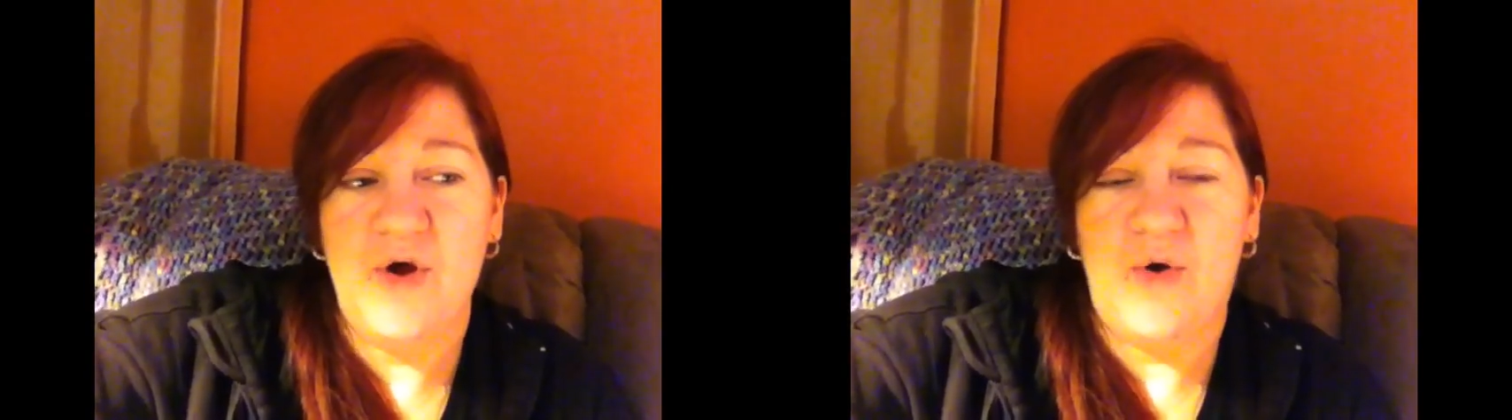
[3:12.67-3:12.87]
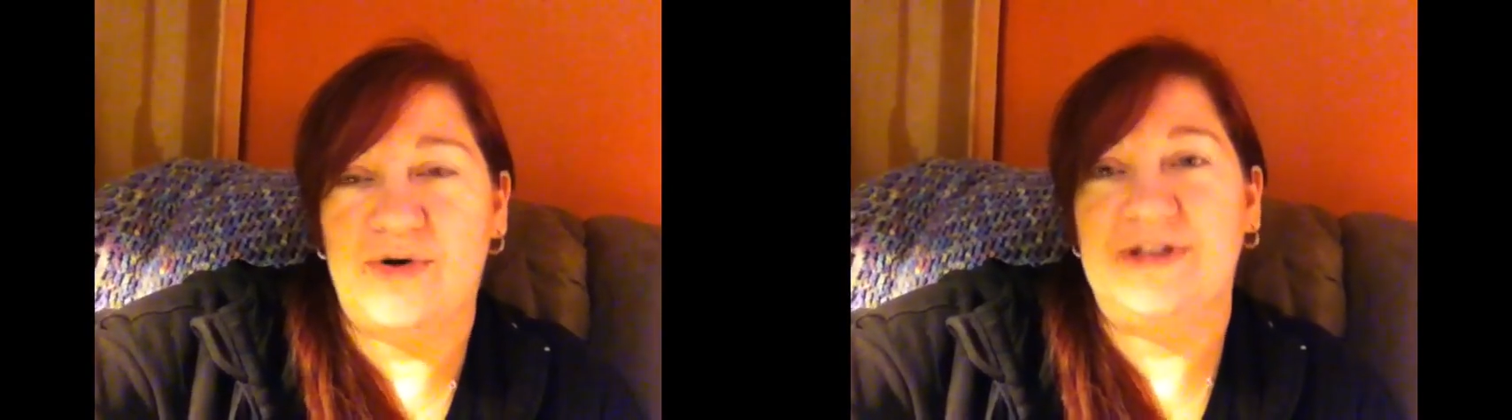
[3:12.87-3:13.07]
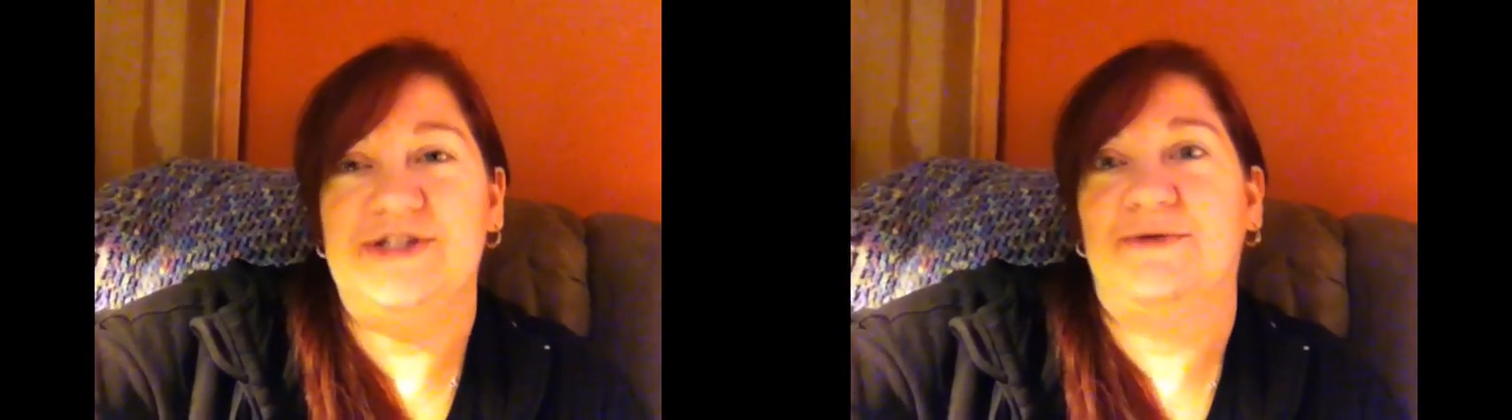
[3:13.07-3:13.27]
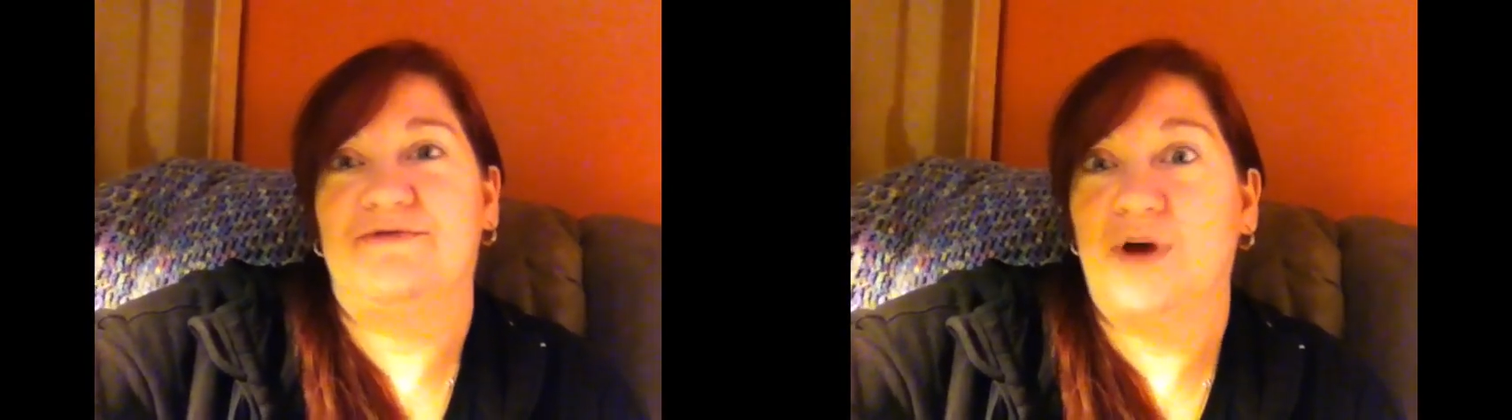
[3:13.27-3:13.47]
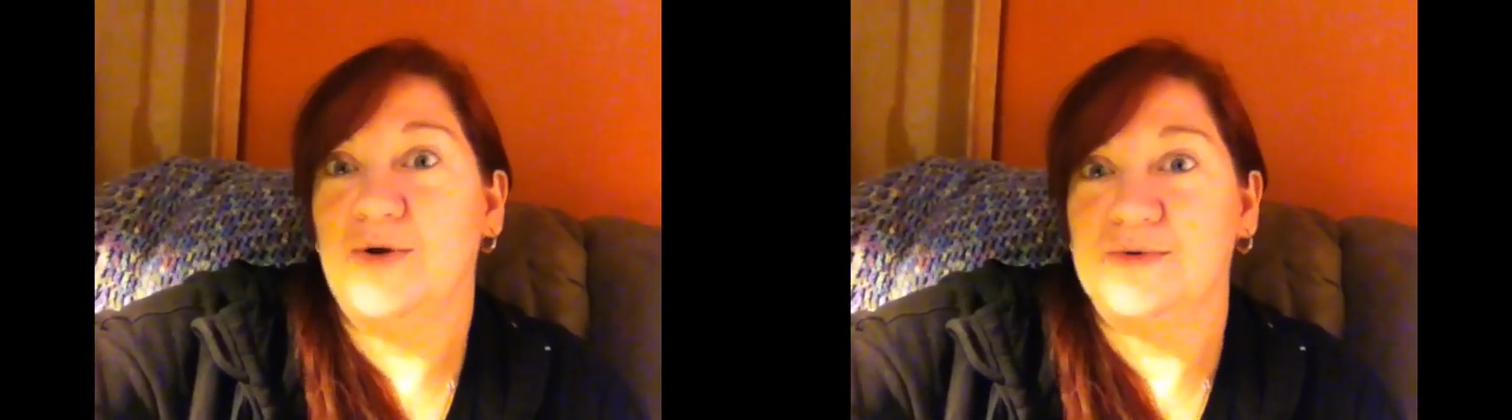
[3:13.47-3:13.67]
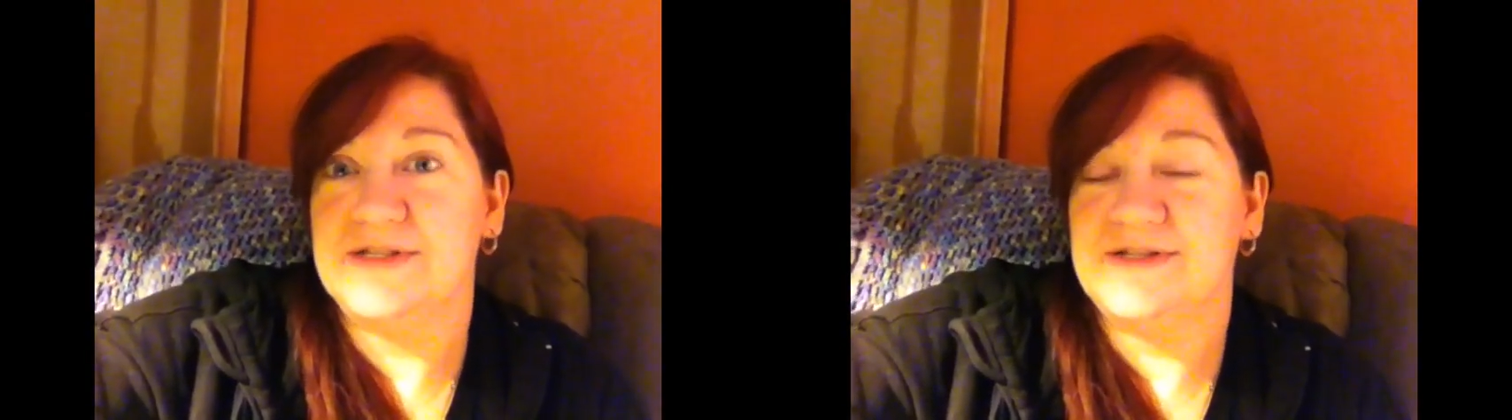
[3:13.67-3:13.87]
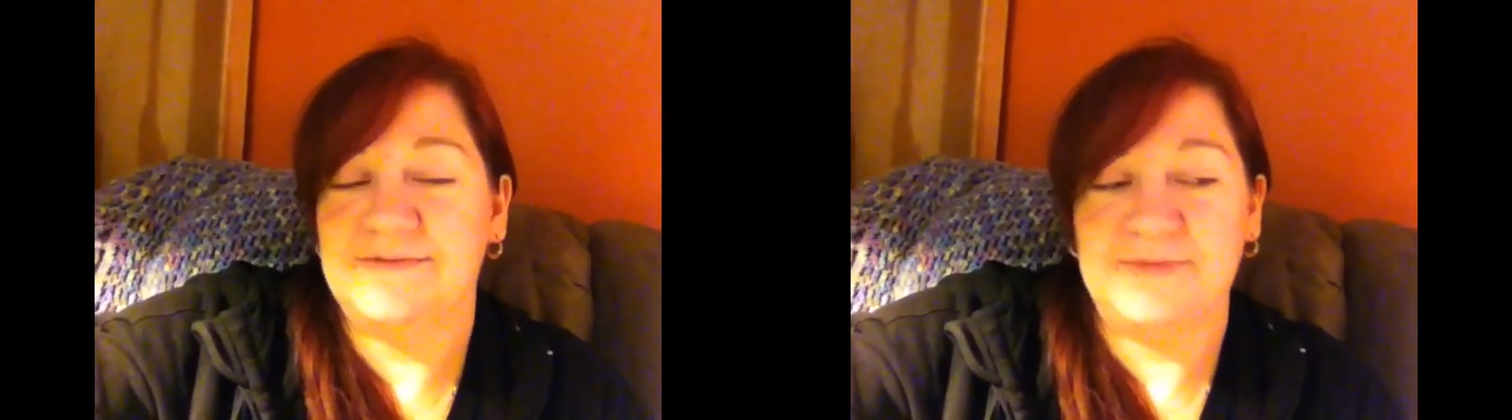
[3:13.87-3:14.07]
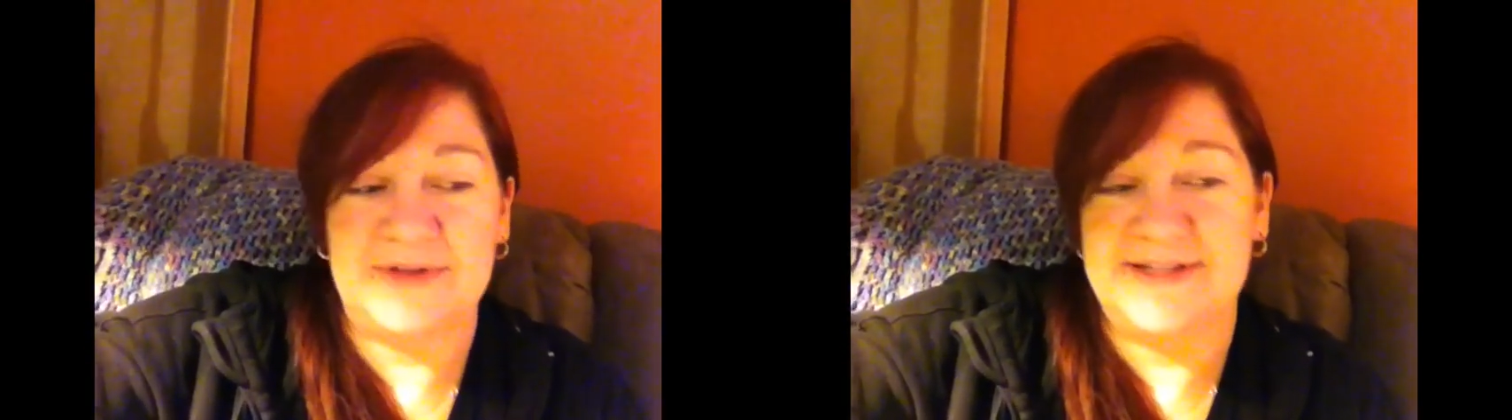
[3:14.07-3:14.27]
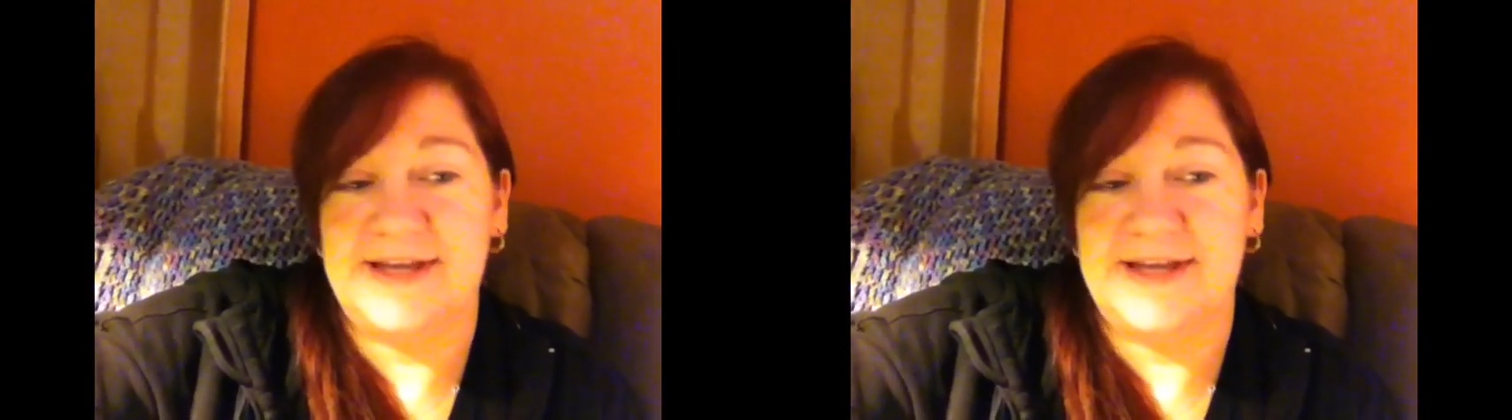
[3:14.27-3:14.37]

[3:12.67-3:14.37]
or you do a roast with the